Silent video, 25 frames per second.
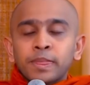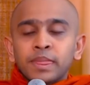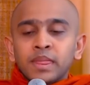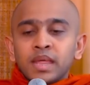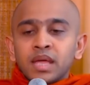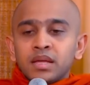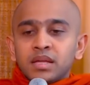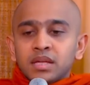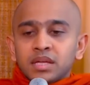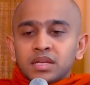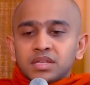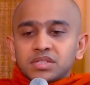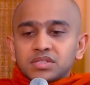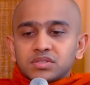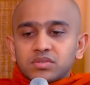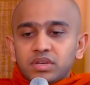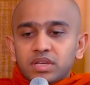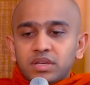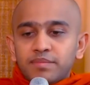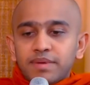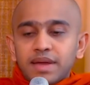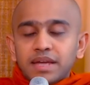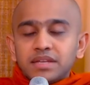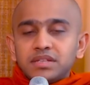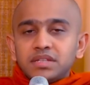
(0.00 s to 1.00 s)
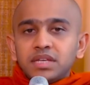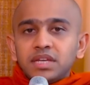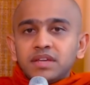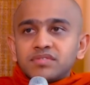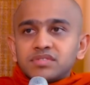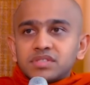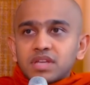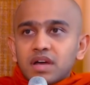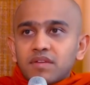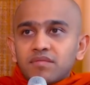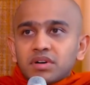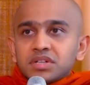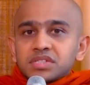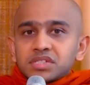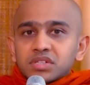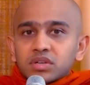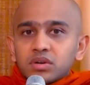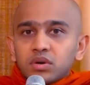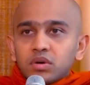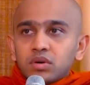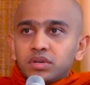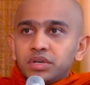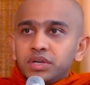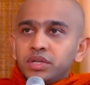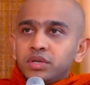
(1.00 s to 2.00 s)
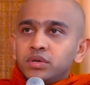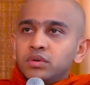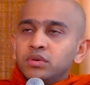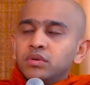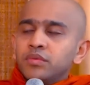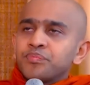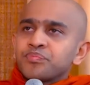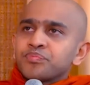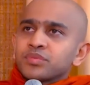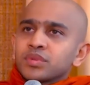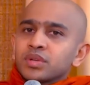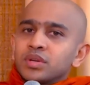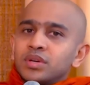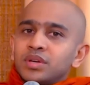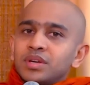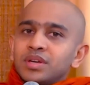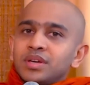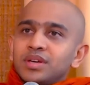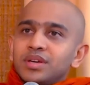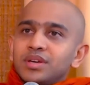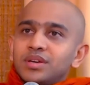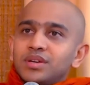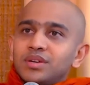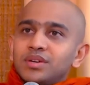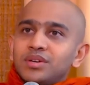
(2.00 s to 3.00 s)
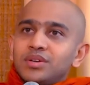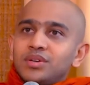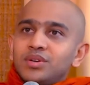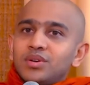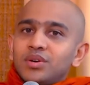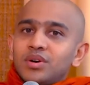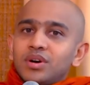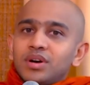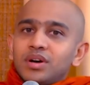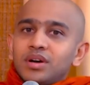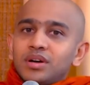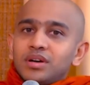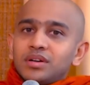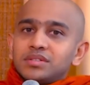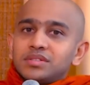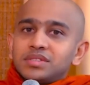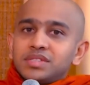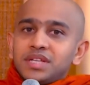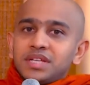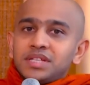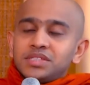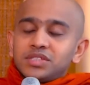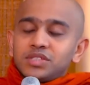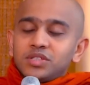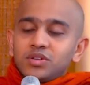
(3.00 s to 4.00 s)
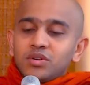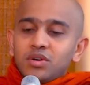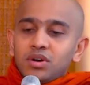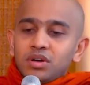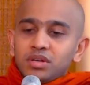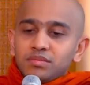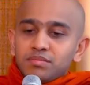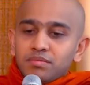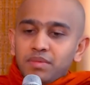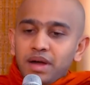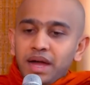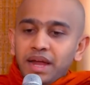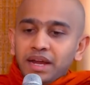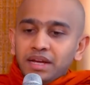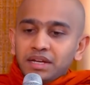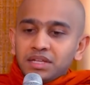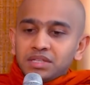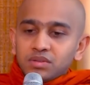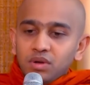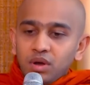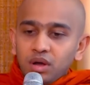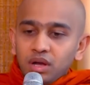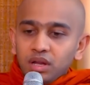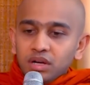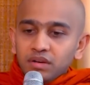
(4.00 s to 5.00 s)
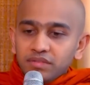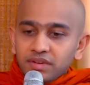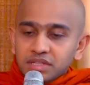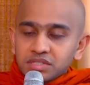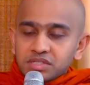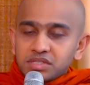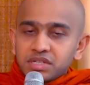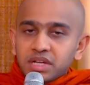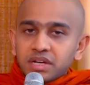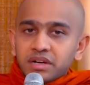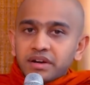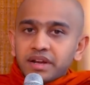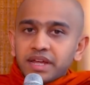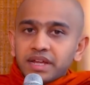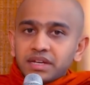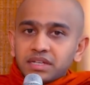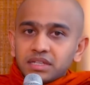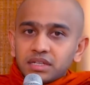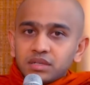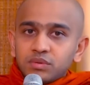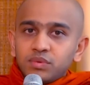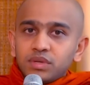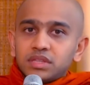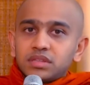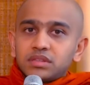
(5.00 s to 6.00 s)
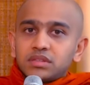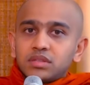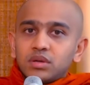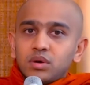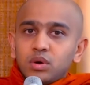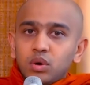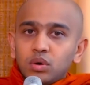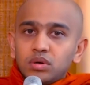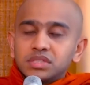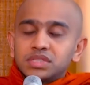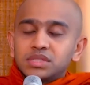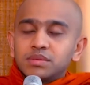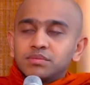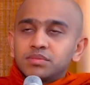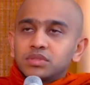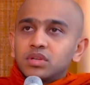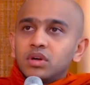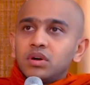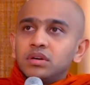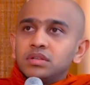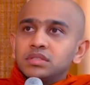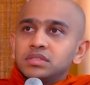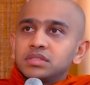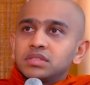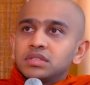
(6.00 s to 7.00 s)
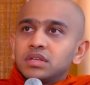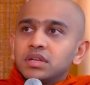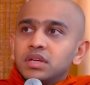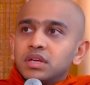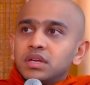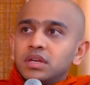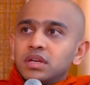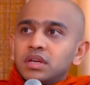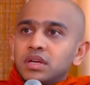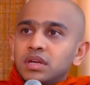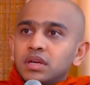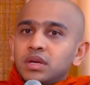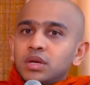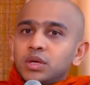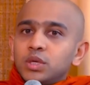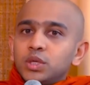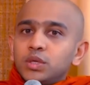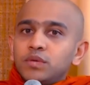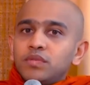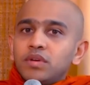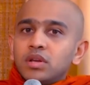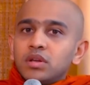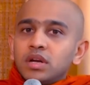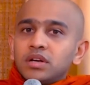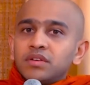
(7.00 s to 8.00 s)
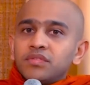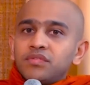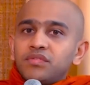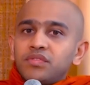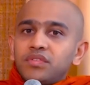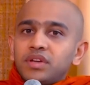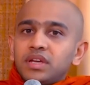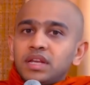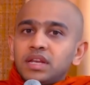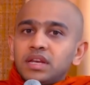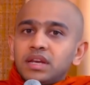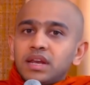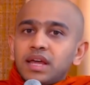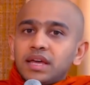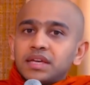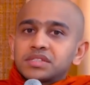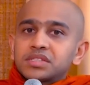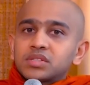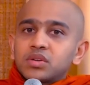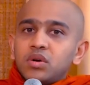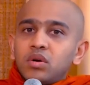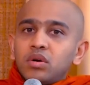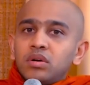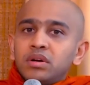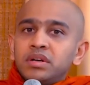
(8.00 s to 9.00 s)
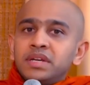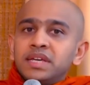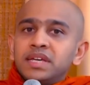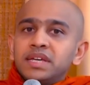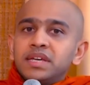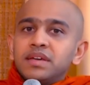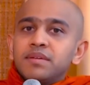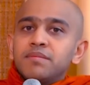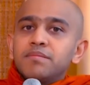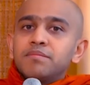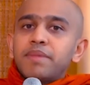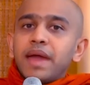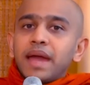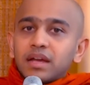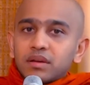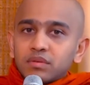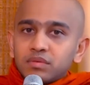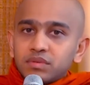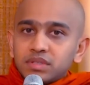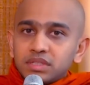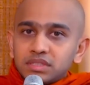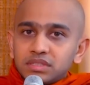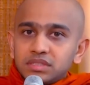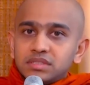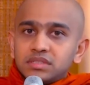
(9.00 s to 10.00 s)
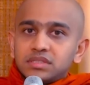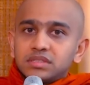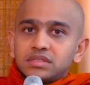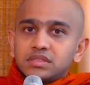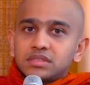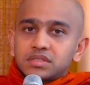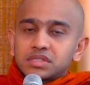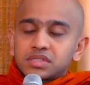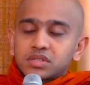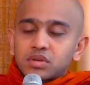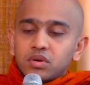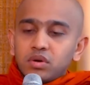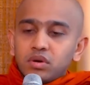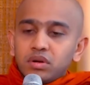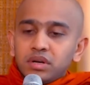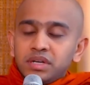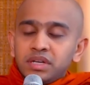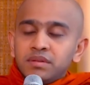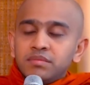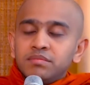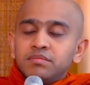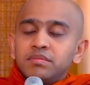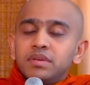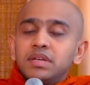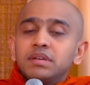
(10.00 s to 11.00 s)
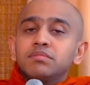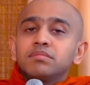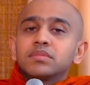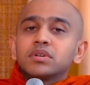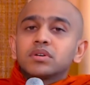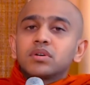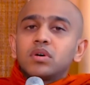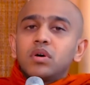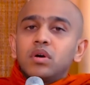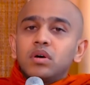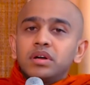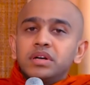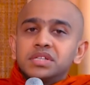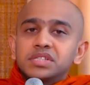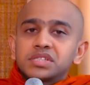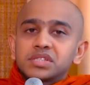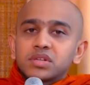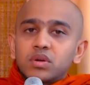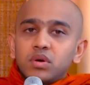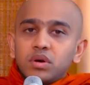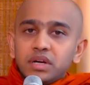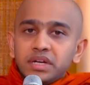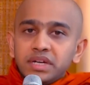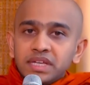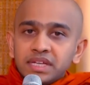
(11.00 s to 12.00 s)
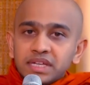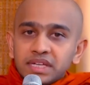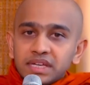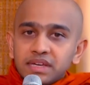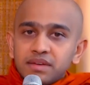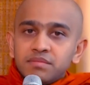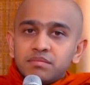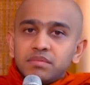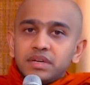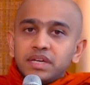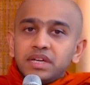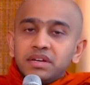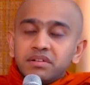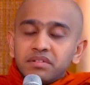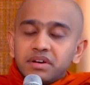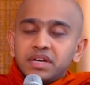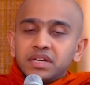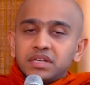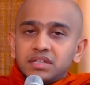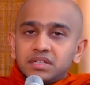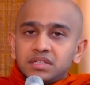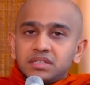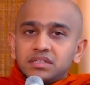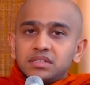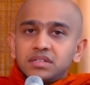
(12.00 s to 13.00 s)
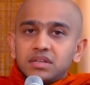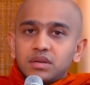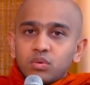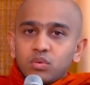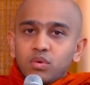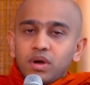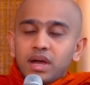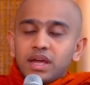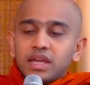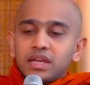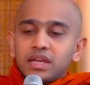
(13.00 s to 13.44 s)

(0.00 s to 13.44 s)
So imagine if someone scolded you, since your mind is always generated with wholesome thoughts, you will not feel like scolding him backwards, scolding him in return. Why?